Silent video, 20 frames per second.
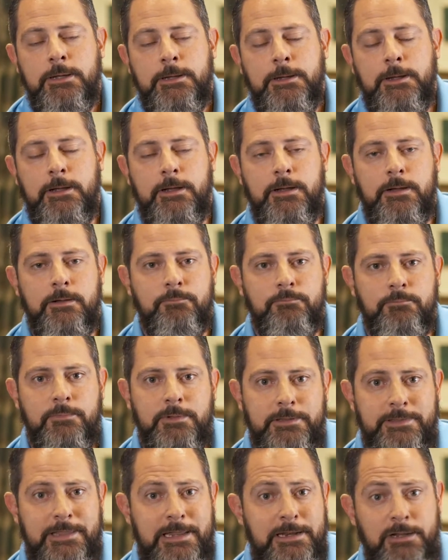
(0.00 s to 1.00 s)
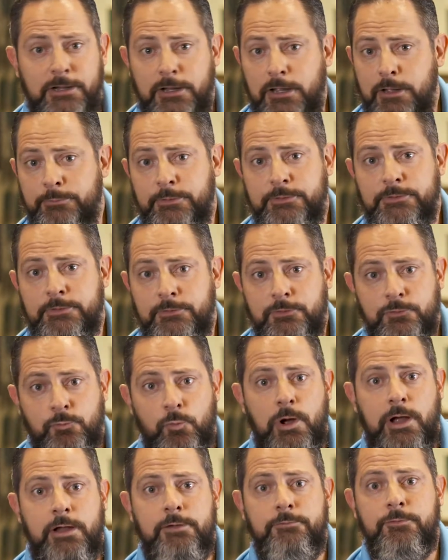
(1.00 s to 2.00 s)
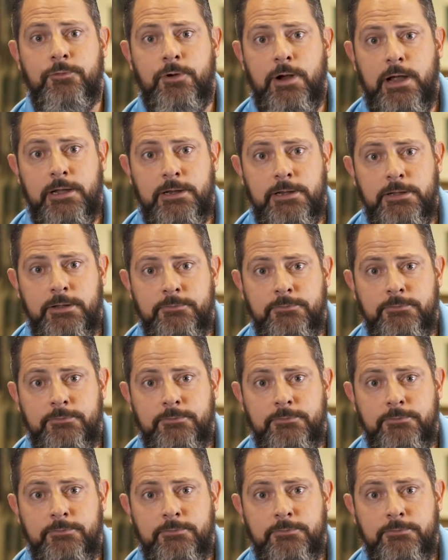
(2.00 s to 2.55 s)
And that encompasses a wide variety